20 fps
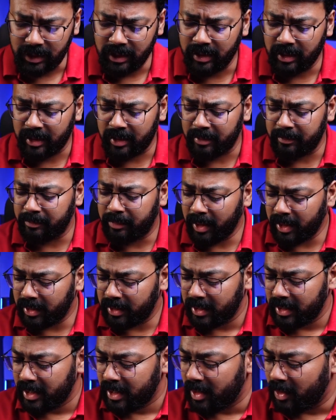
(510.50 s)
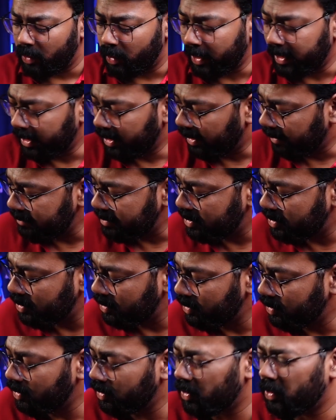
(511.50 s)
Uh, but when it comes
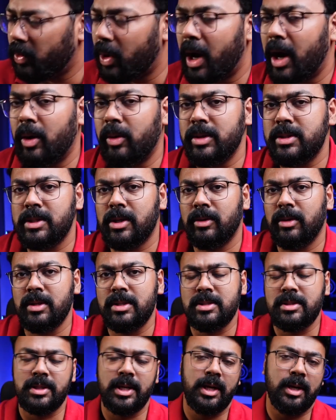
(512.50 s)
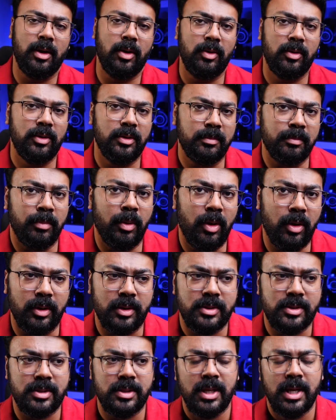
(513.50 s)
to how it sounded straight out of the
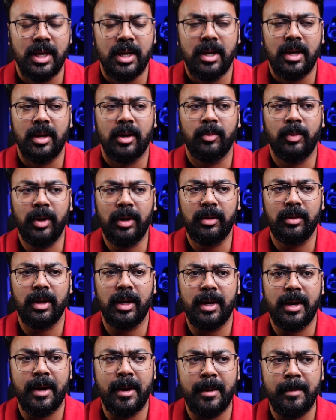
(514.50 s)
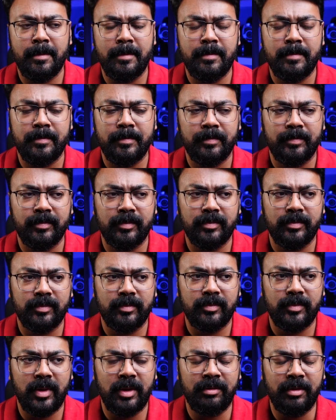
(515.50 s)
box, well, um,
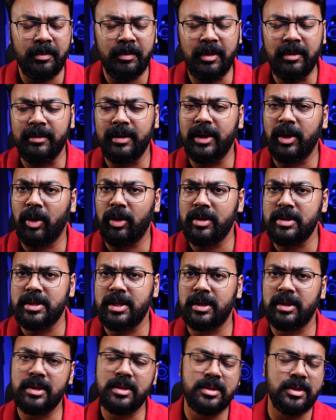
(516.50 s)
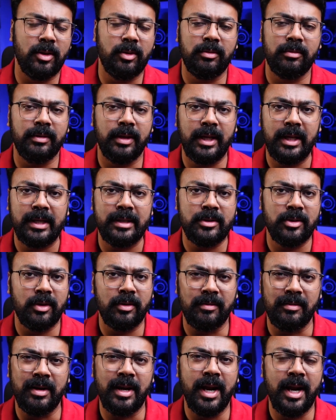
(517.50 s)
if I'm being very honest, it did sound very sort
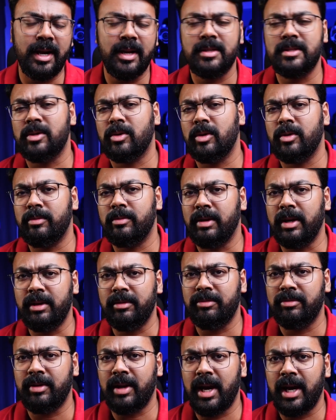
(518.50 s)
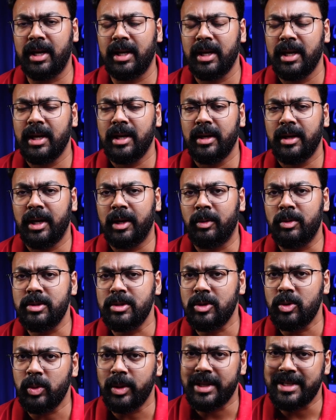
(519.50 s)
of dead. It sounded very flat. It
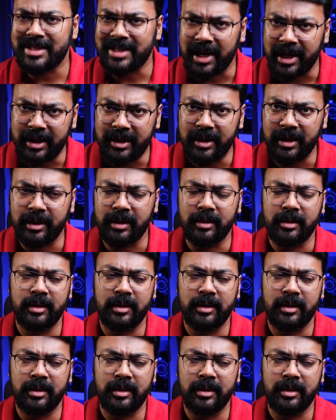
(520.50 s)
wasn't too exciting.